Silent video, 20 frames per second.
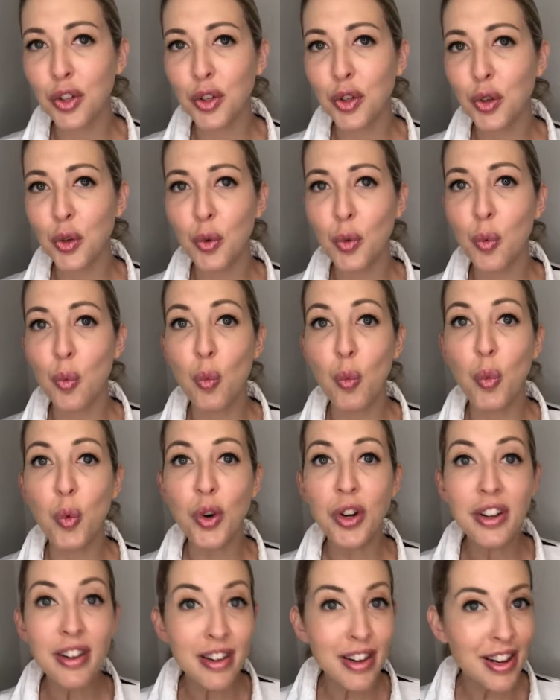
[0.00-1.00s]
you
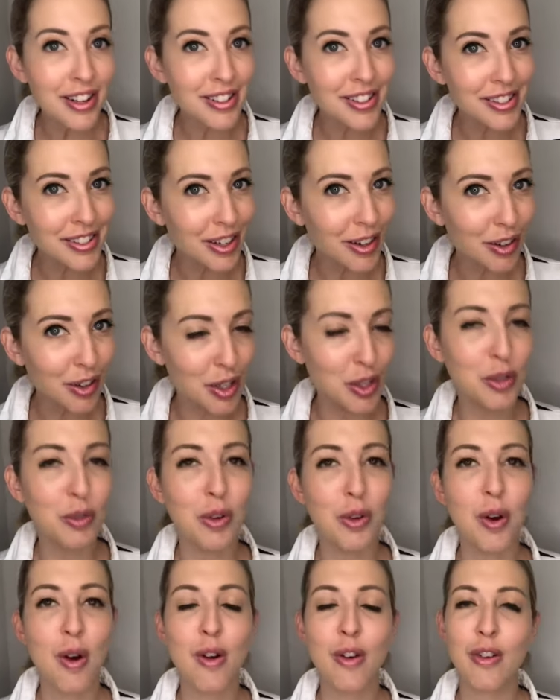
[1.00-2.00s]
wouldn't necessarily do
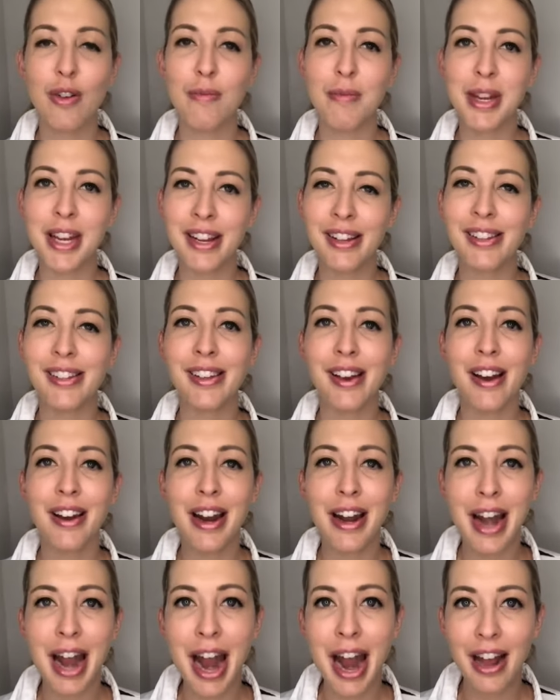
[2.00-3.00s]
at home inside
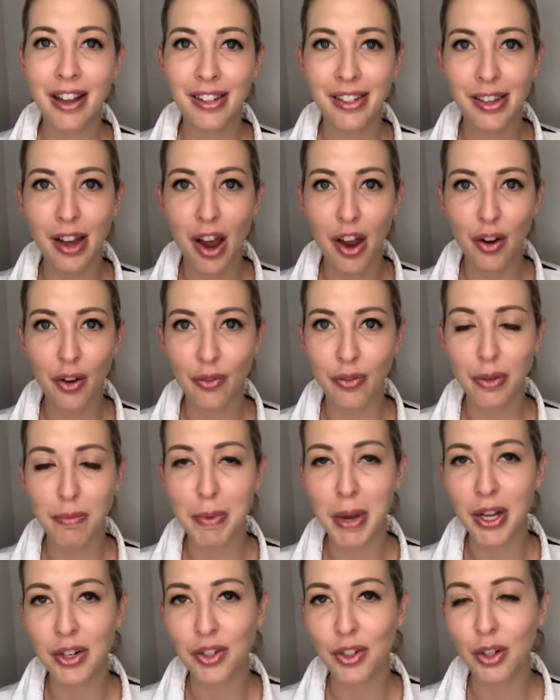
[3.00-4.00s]
and outside of the
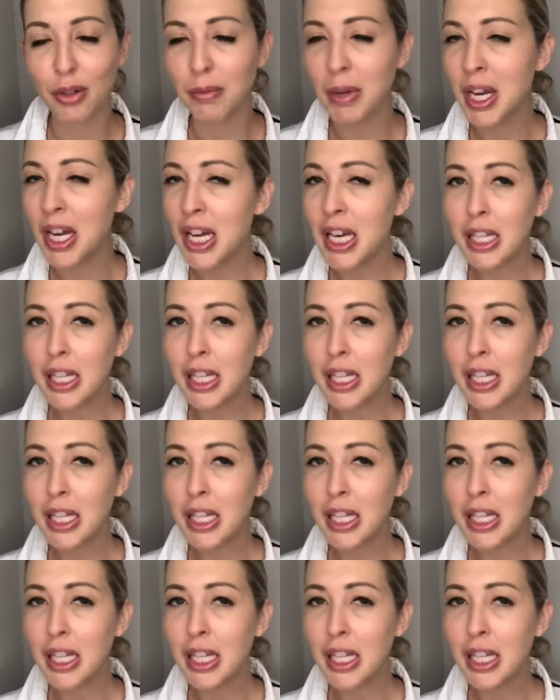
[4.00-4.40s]
bedroom.